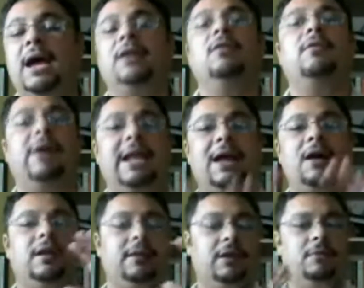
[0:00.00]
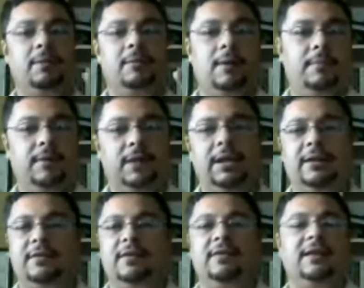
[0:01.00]
I know right now I'm a little bit mumbling.
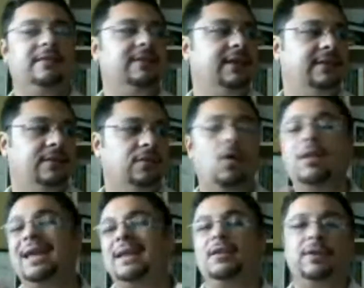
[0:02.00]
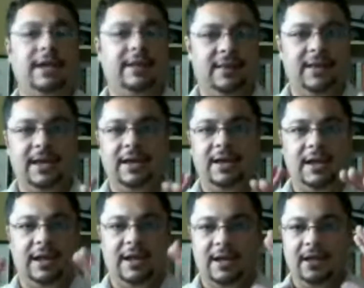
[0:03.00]
It's just this whole internet thing
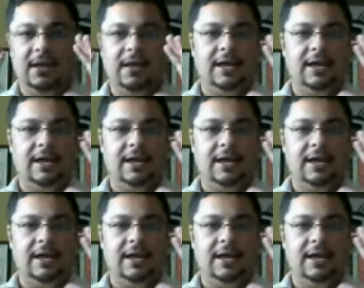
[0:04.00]
kind of